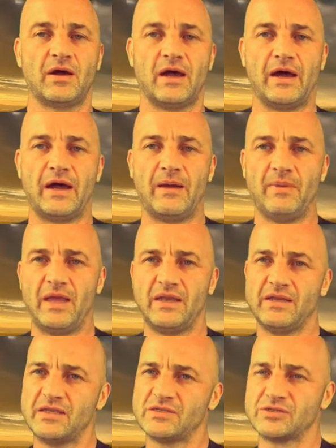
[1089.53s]

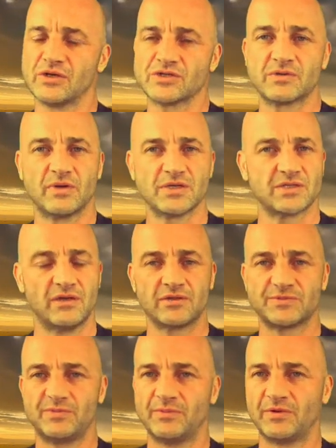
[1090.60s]
and it's not so much now
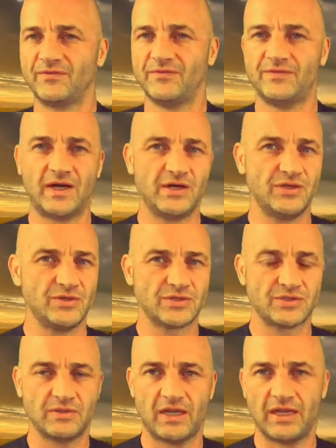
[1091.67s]
because people are very
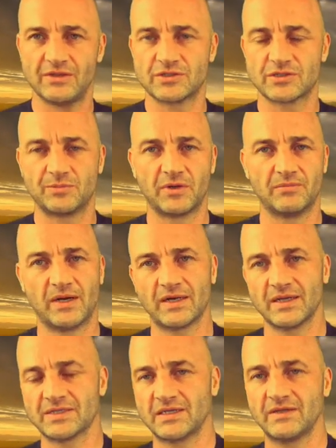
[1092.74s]
used to it at the
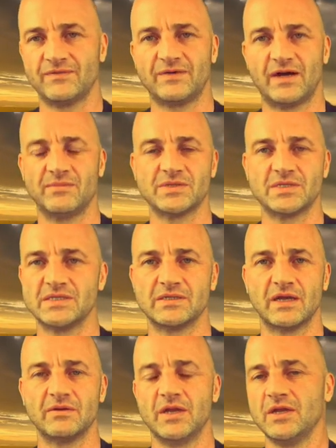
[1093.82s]
supermarkets, at the pharmacies
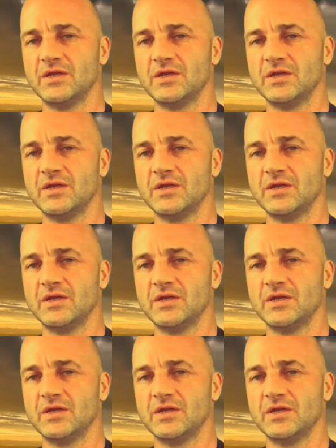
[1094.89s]
now.